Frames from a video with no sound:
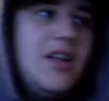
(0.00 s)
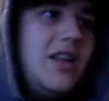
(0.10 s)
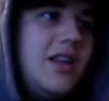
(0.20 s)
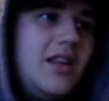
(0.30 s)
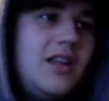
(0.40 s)

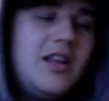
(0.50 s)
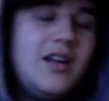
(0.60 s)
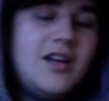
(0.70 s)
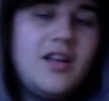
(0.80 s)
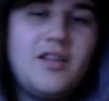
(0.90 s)
the, uh,
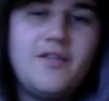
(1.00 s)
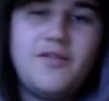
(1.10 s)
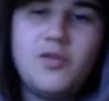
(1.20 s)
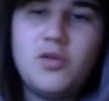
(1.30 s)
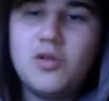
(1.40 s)
the
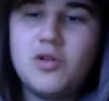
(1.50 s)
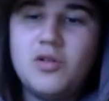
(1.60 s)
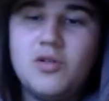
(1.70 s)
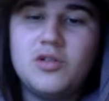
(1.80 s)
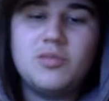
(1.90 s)
fork or
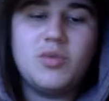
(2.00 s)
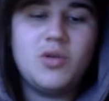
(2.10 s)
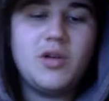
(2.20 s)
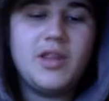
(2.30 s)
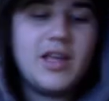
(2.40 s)
supporting
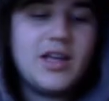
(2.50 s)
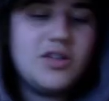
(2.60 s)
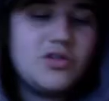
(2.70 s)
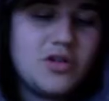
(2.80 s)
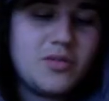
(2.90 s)
the
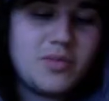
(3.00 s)
airdrop.